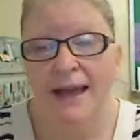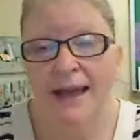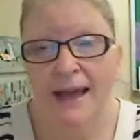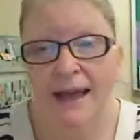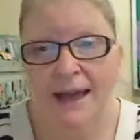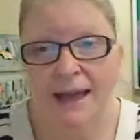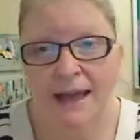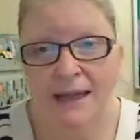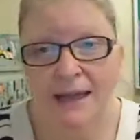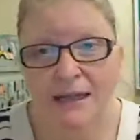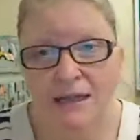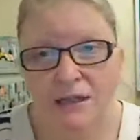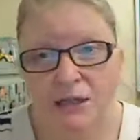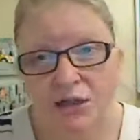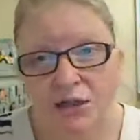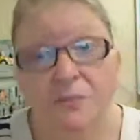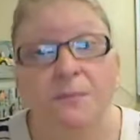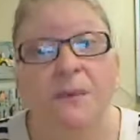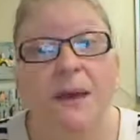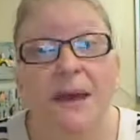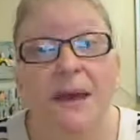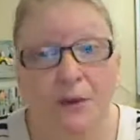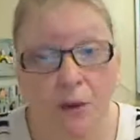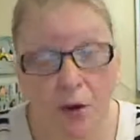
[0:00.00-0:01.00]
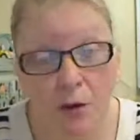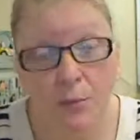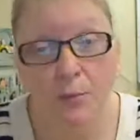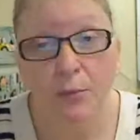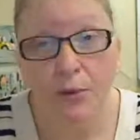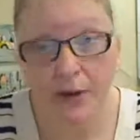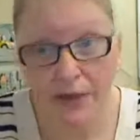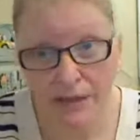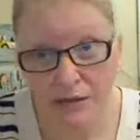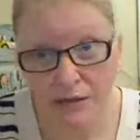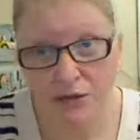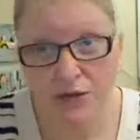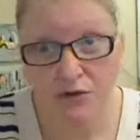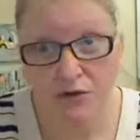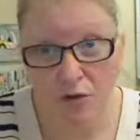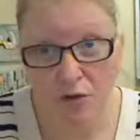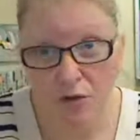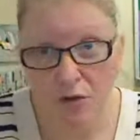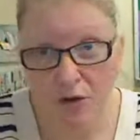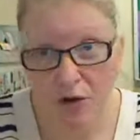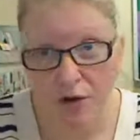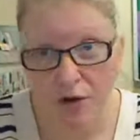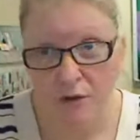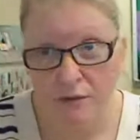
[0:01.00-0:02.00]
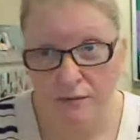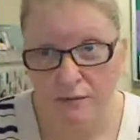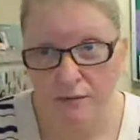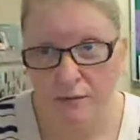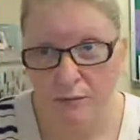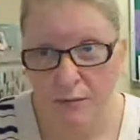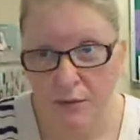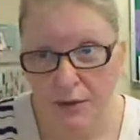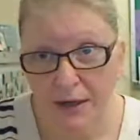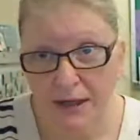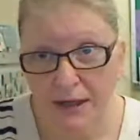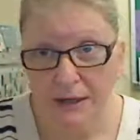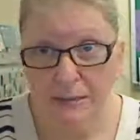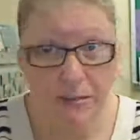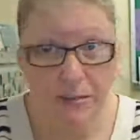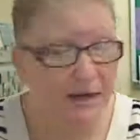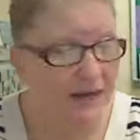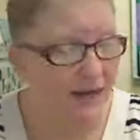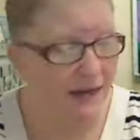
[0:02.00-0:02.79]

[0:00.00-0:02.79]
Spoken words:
and to make our brains stronger. Okay, but